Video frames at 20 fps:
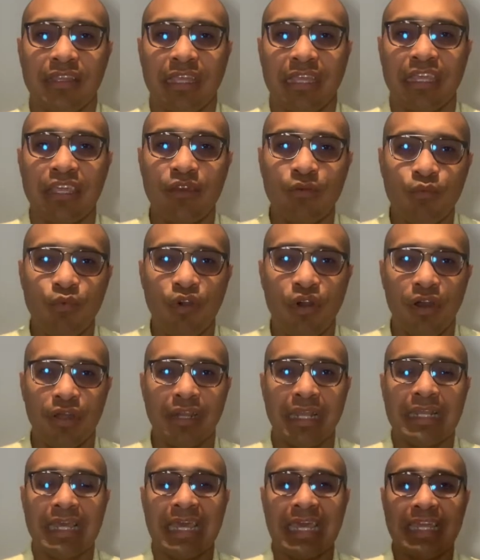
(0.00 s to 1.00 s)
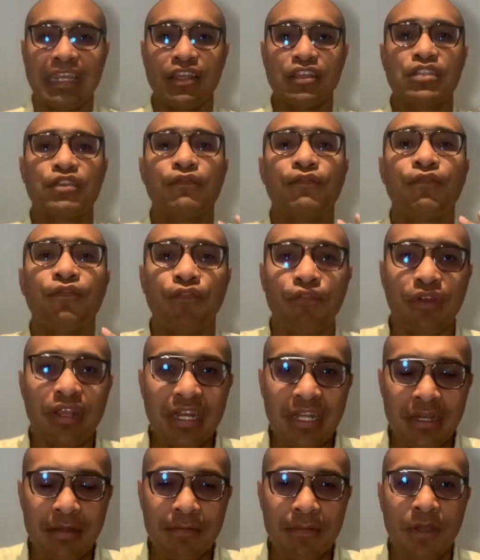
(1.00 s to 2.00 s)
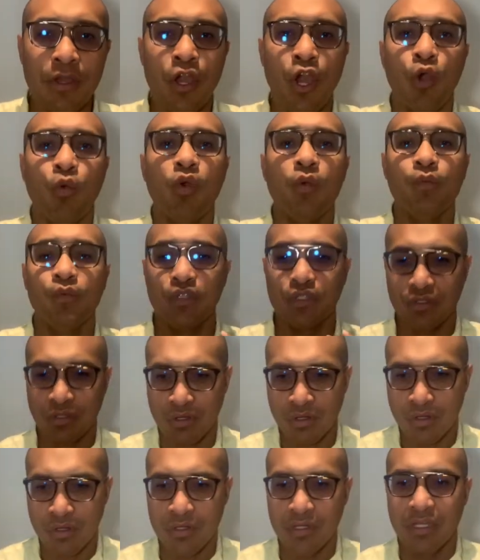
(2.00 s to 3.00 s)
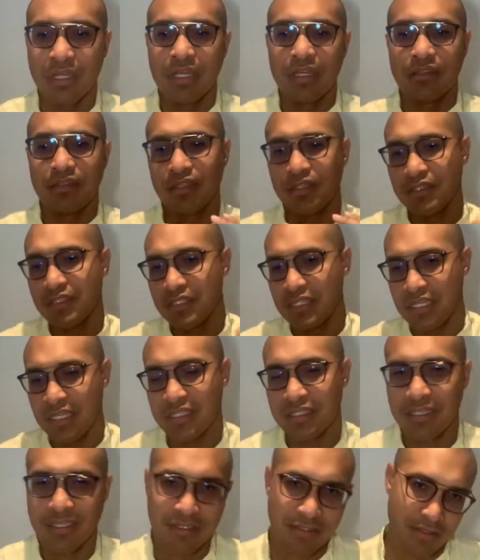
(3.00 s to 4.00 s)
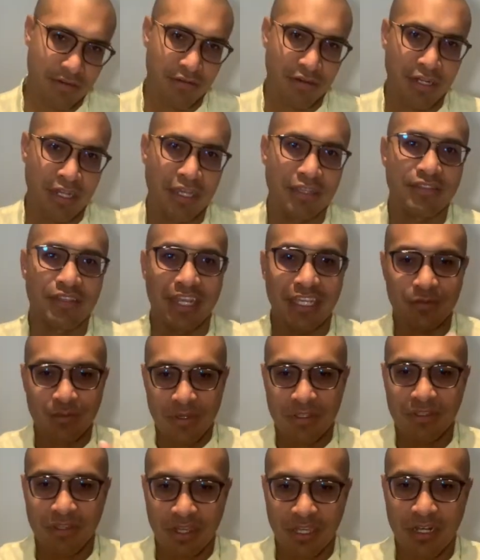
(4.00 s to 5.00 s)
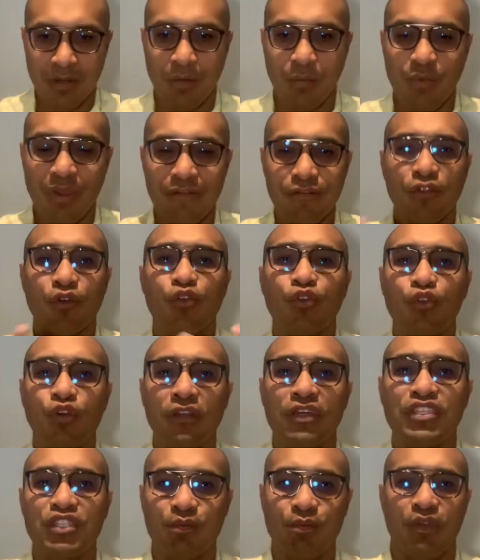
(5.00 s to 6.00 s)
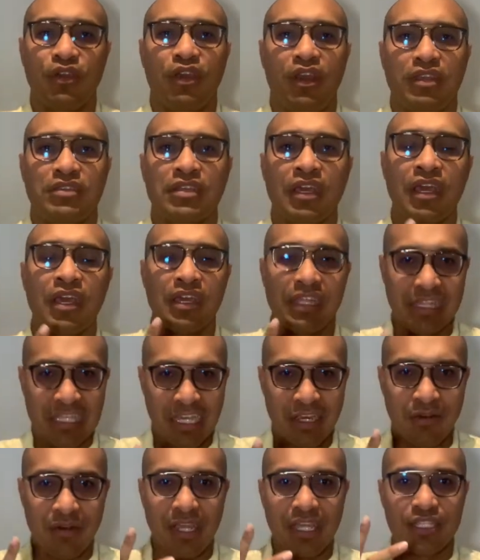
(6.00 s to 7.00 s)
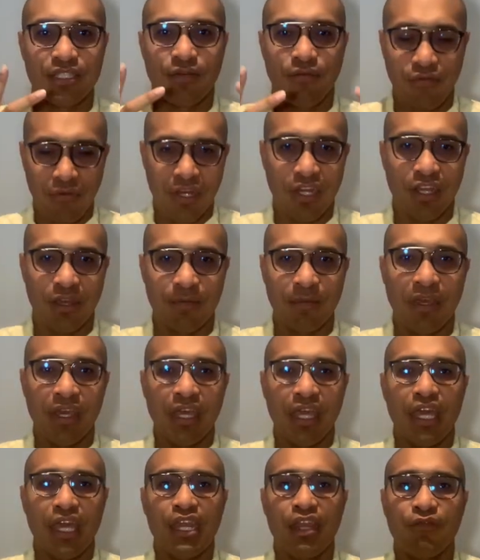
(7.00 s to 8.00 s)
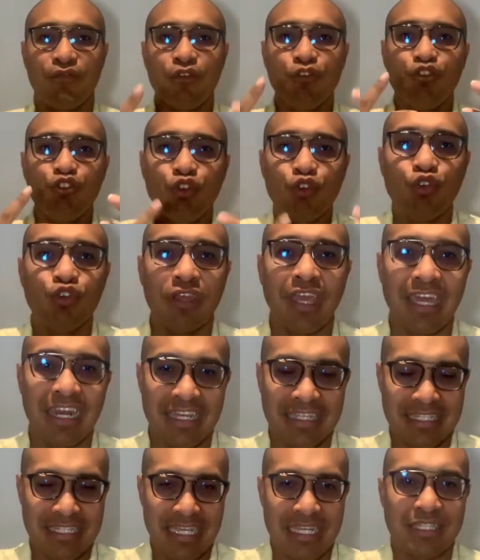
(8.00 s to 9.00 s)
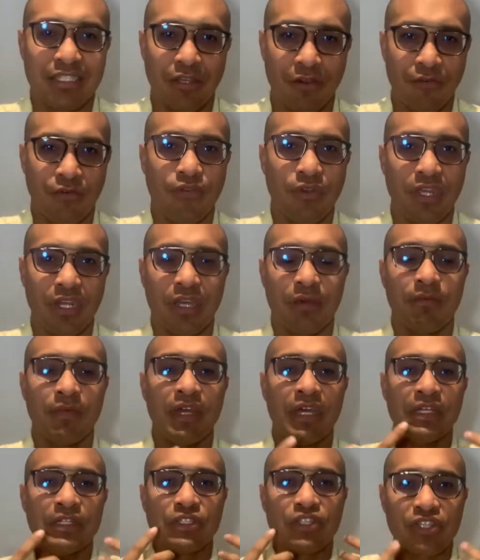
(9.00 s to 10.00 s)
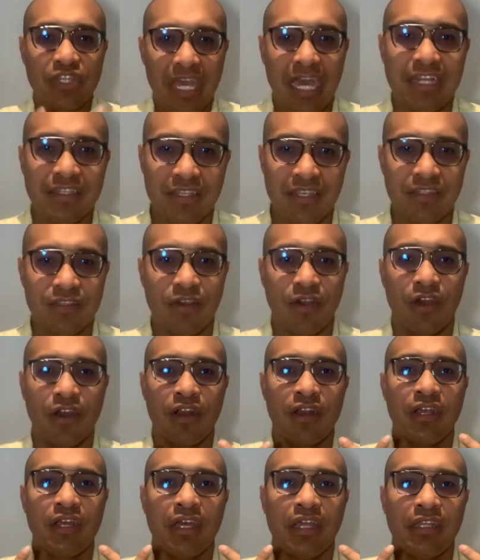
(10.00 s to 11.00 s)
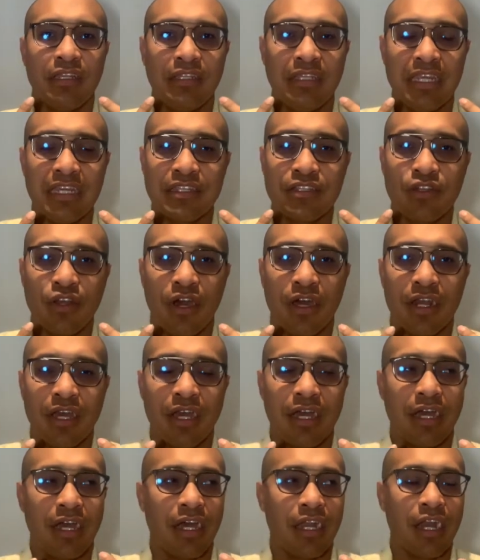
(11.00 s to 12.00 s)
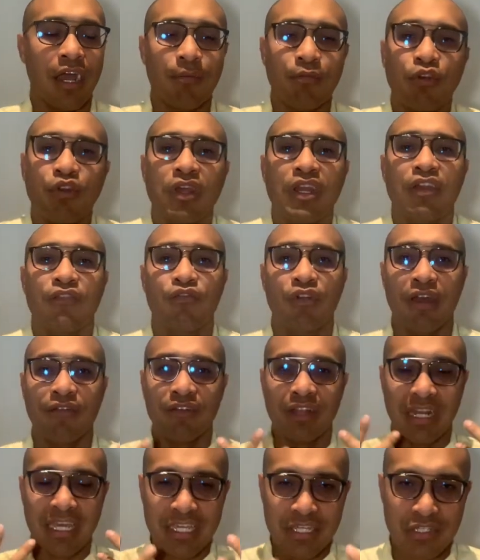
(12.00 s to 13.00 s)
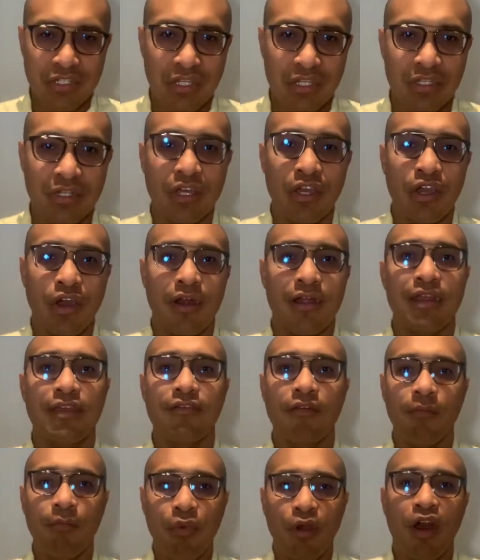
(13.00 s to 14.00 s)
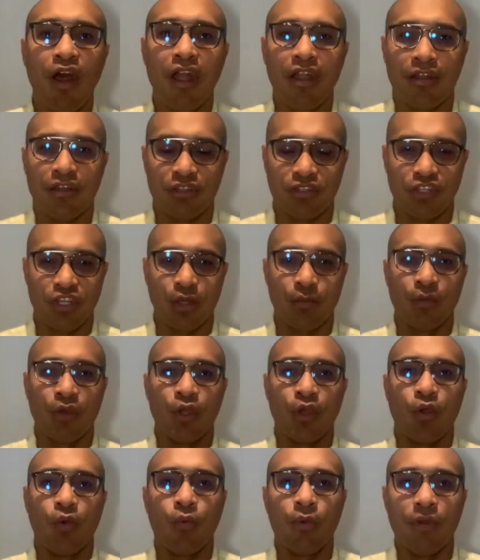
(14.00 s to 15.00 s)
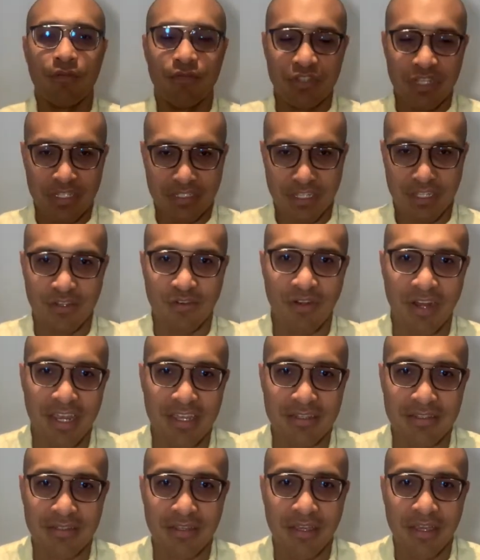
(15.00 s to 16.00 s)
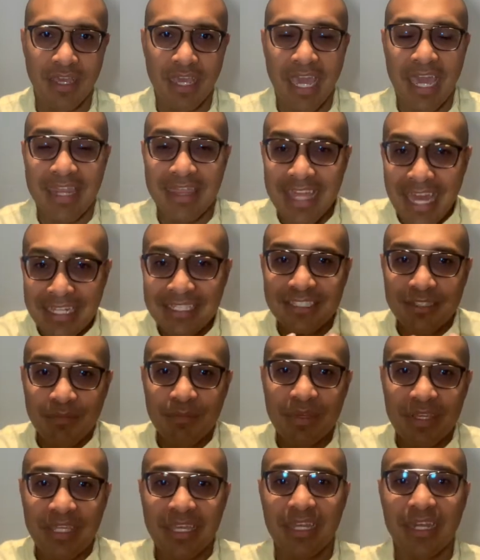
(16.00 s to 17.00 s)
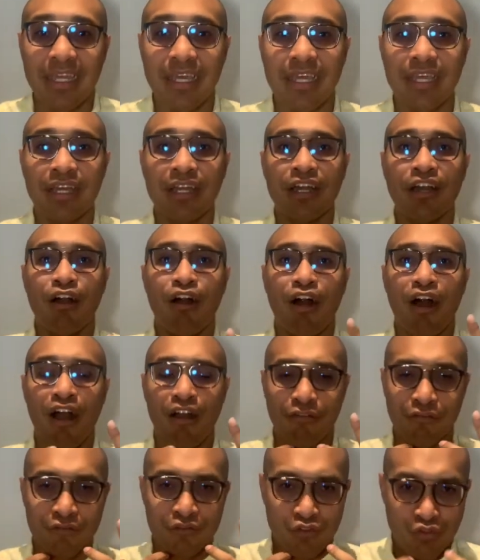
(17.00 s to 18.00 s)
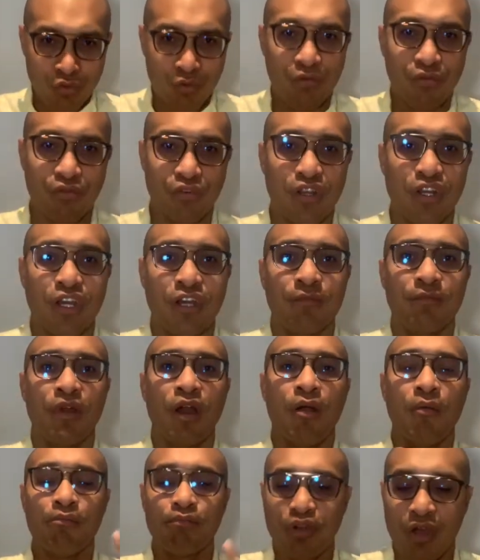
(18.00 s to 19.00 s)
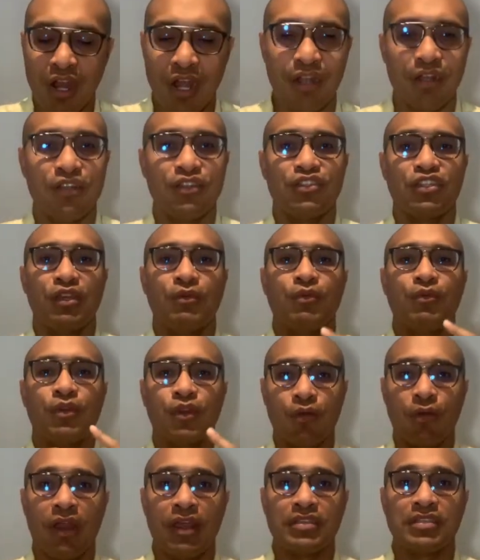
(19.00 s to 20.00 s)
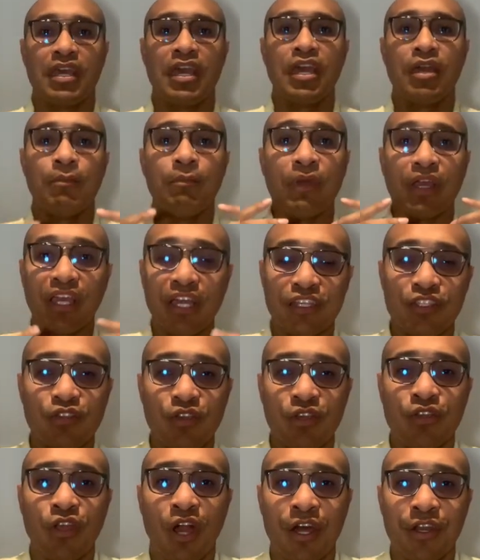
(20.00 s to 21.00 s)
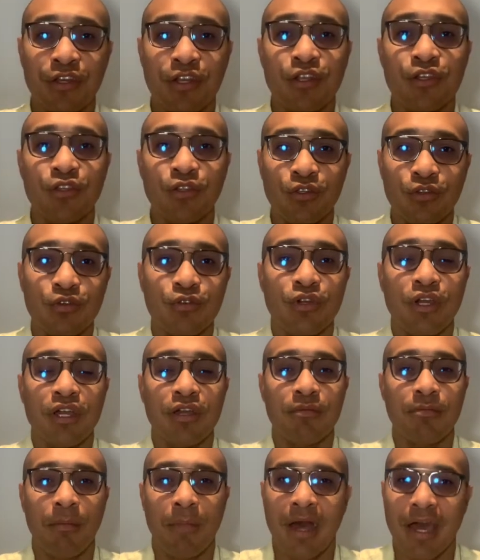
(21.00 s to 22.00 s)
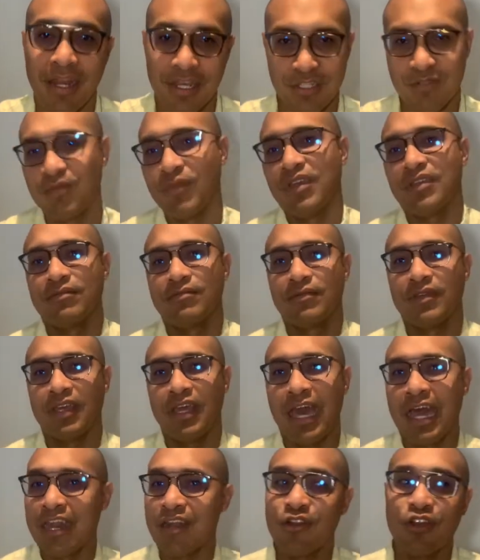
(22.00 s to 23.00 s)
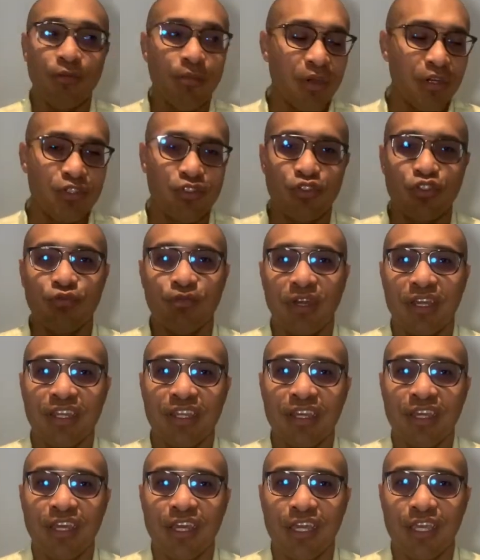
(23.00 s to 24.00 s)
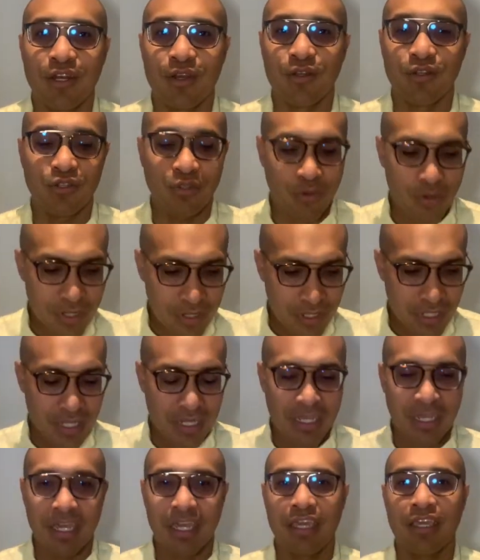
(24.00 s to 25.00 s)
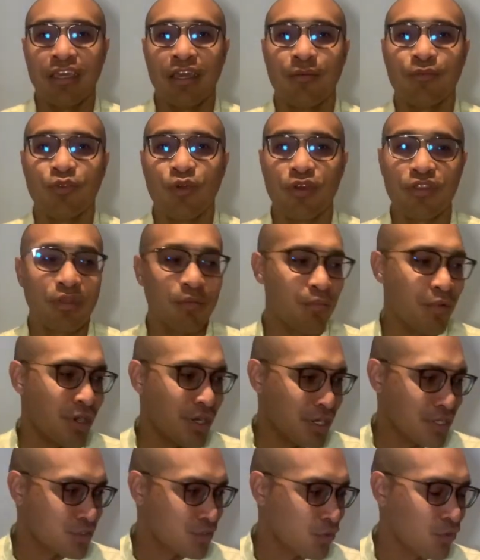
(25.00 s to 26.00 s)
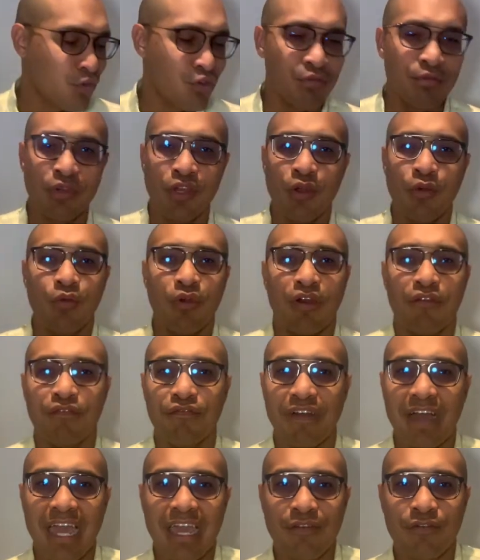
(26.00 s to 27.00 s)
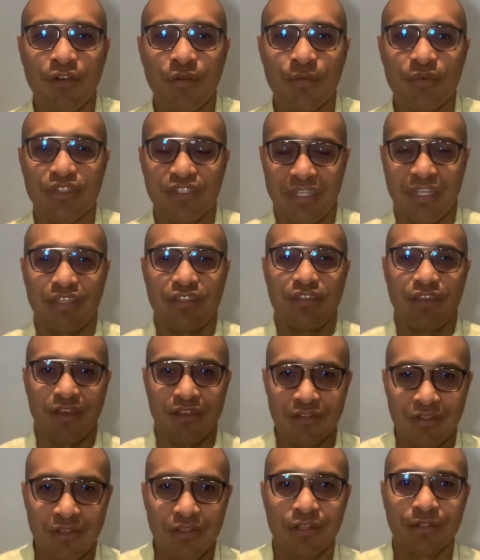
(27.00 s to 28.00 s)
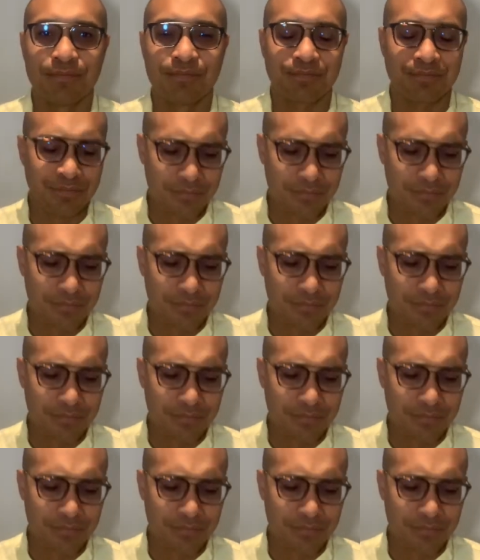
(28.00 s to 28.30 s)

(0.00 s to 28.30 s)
that he wanted. That, hey, there's freedom when we turn to Jesus, right? So that's what he's talking about. Wherever the Holy Spirit is, there is freedom. And if you don't get a sense of freedom, chances are there's not an upgrade of revelation or even partnership with Jesus Christ. And that's the beginning of true freedom, partnership with Christ, because you're under new management. I don't know about you, but you know, Dorothy bought this home, almost 6 years ago.